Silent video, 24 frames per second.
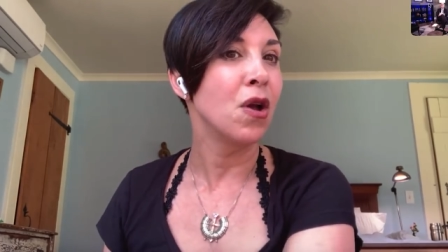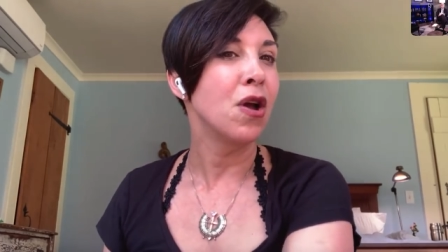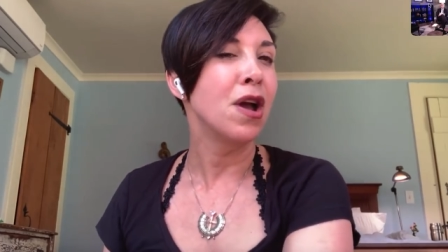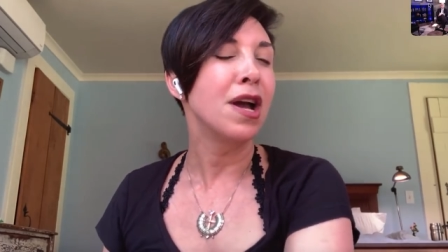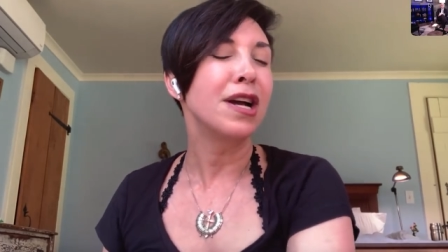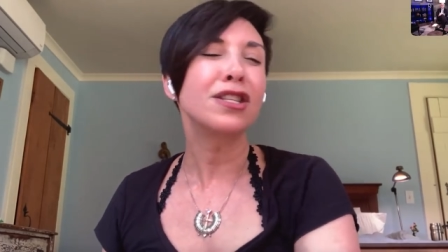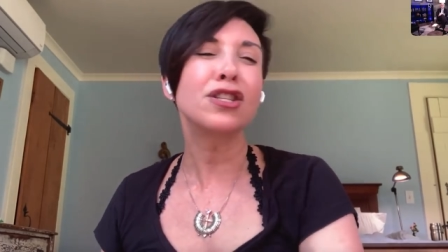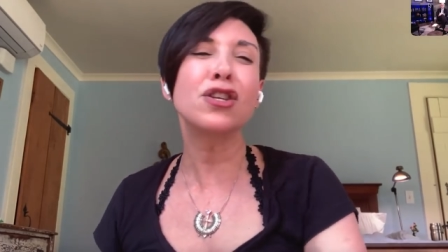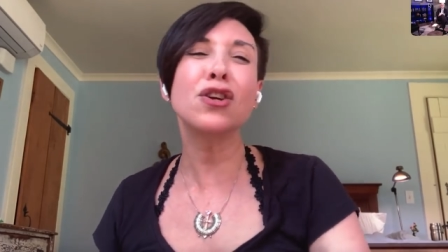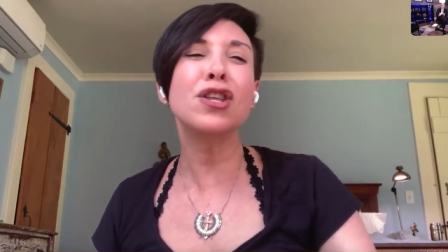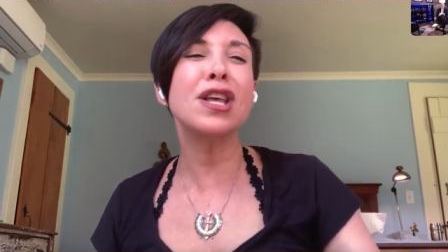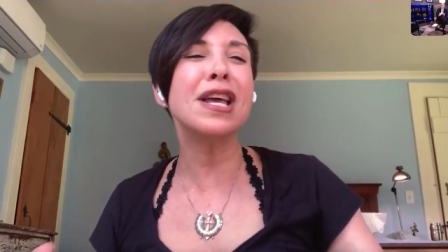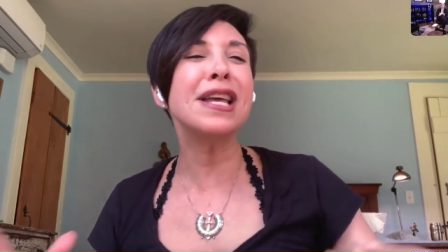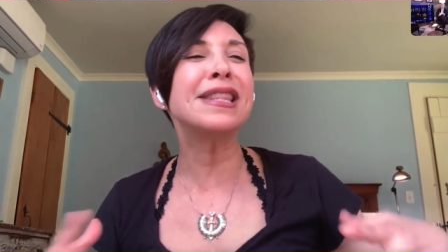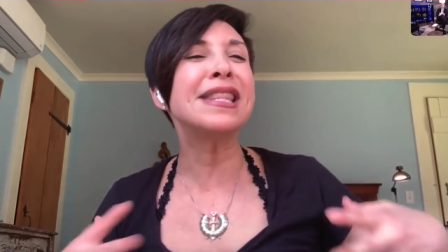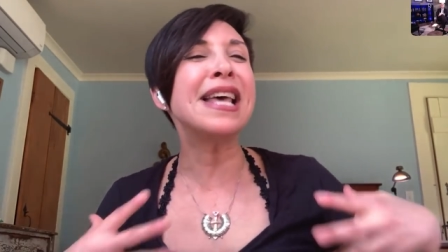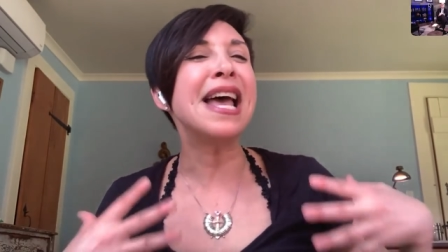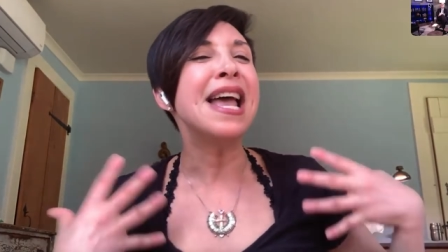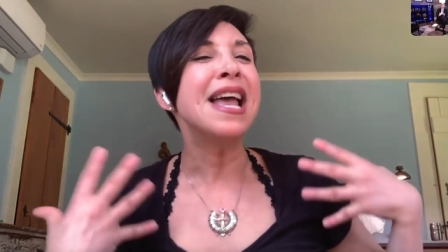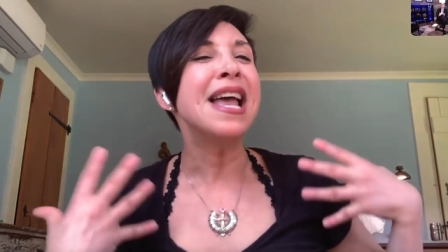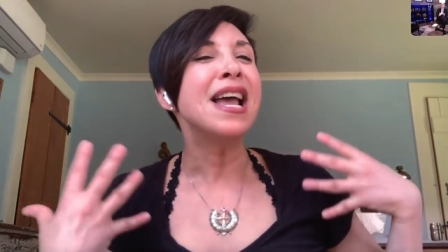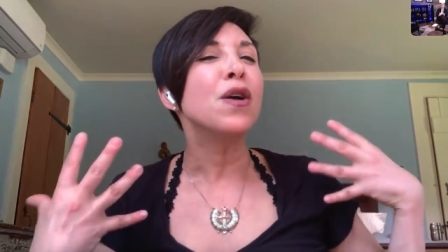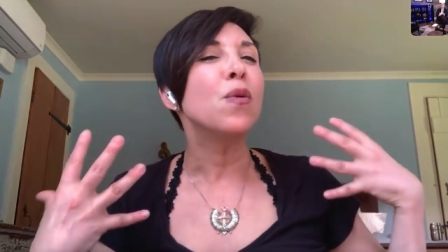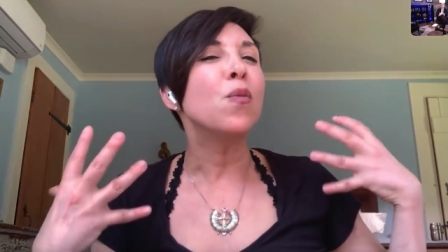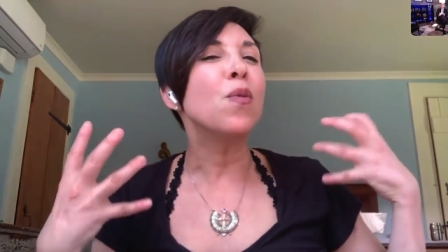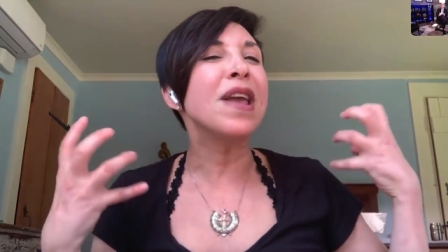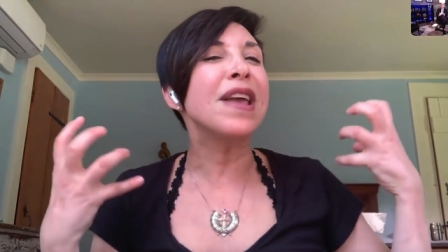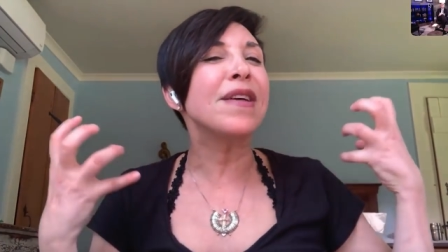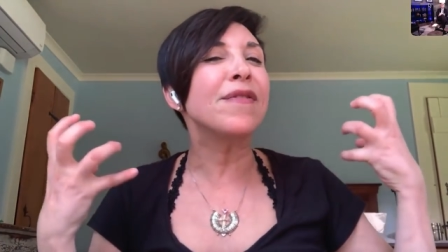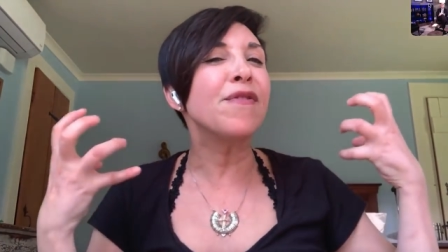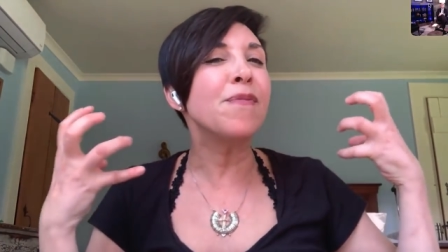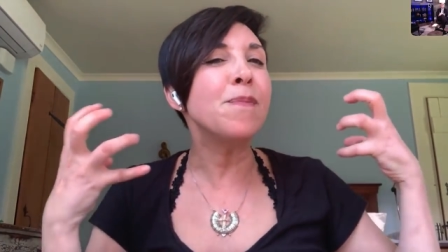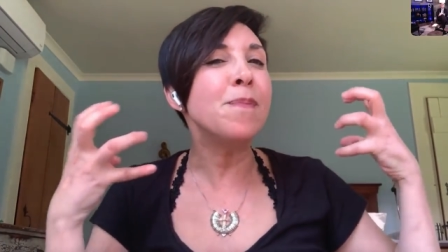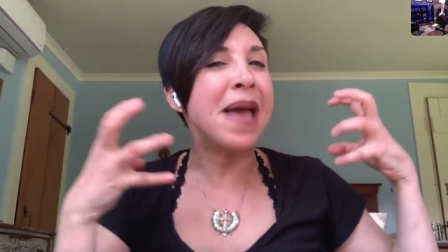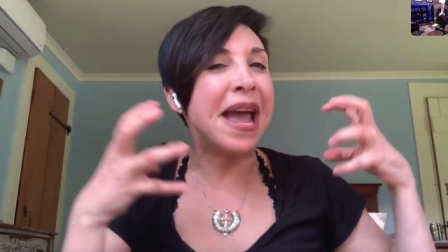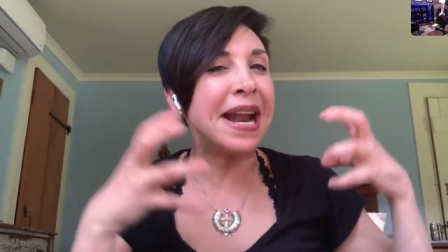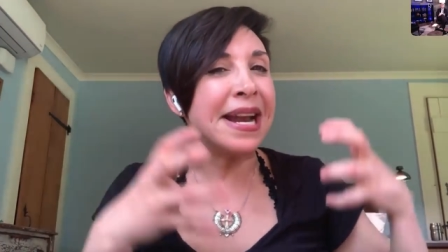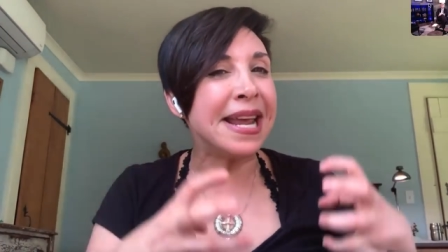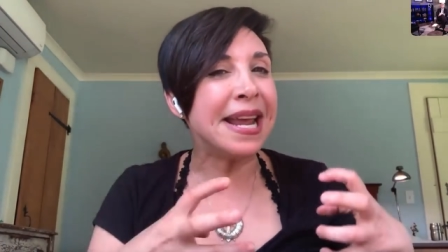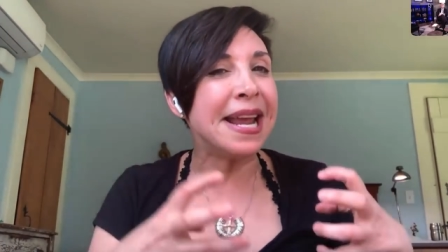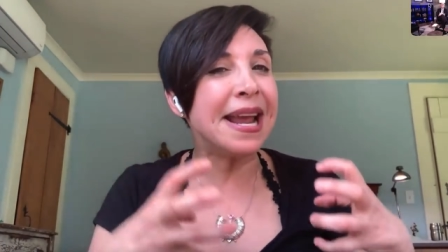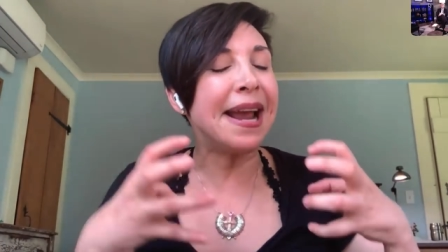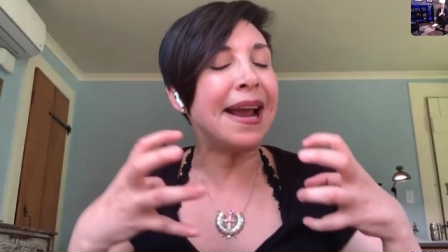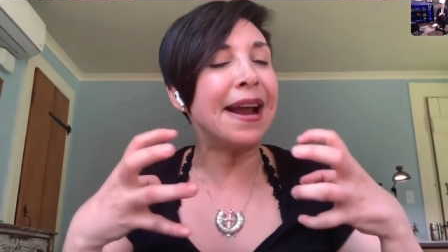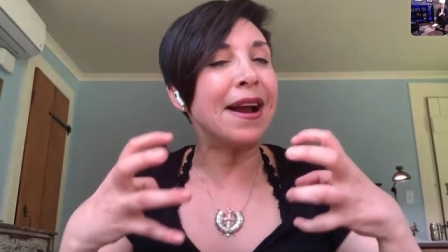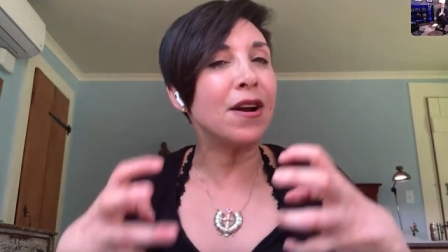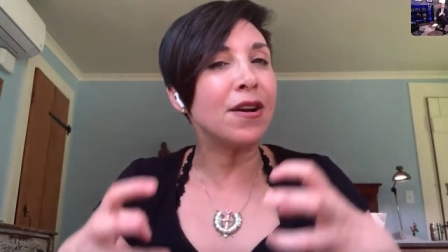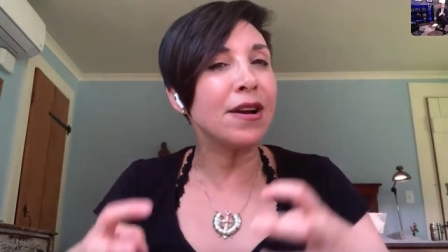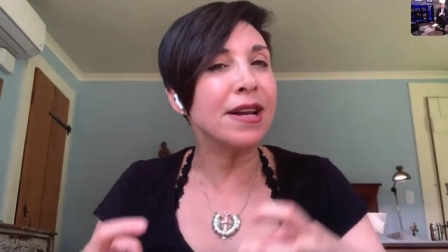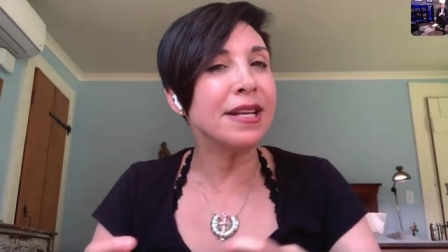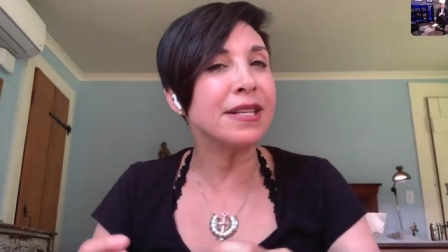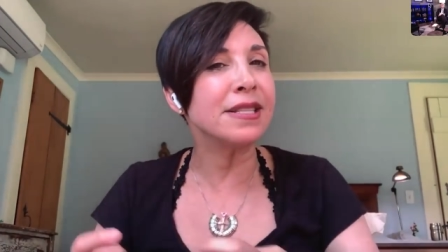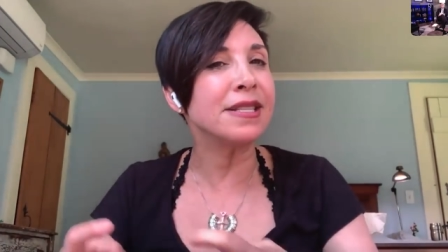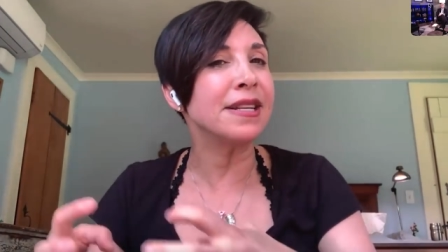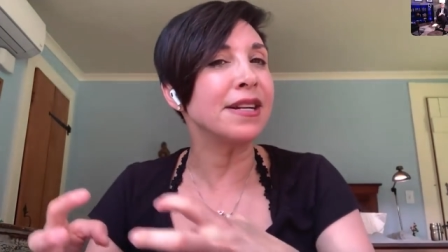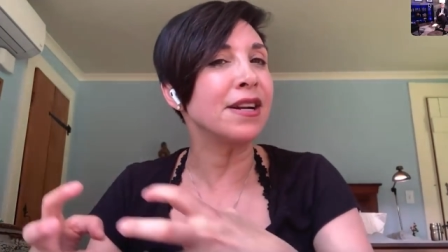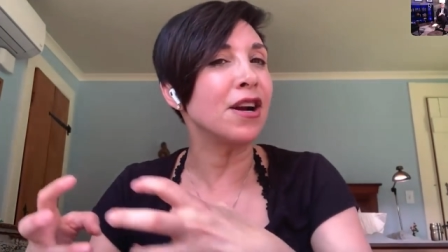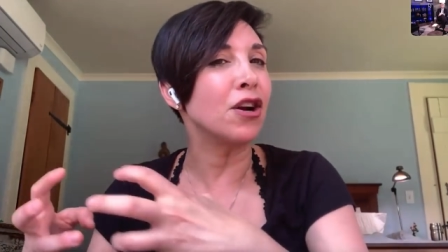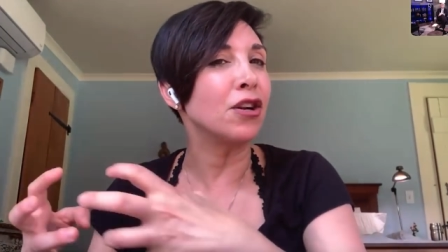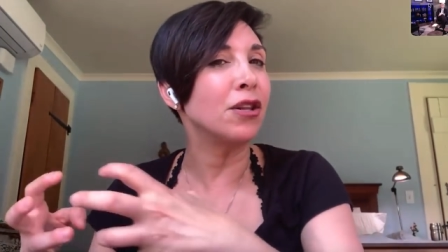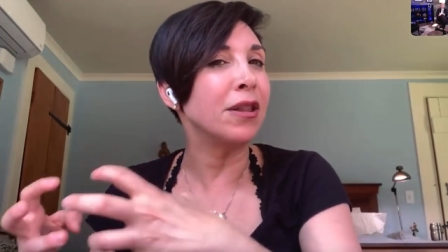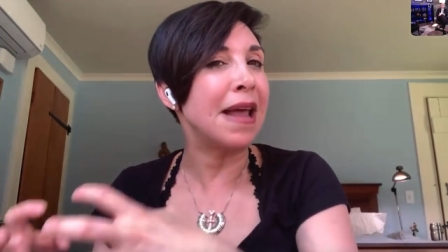So th- we have many areas in our